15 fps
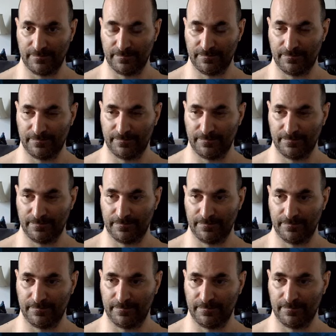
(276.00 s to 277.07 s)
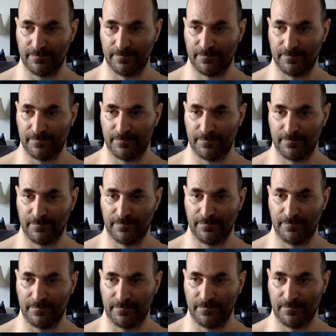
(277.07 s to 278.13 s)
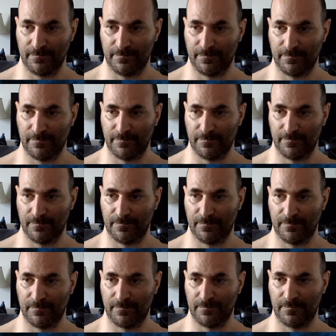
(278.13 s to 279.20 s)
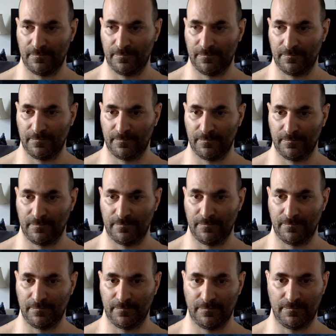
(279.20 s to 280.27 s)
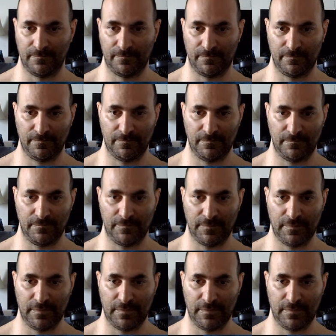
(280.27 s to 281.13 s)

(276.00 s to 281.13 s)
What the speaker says: (silence)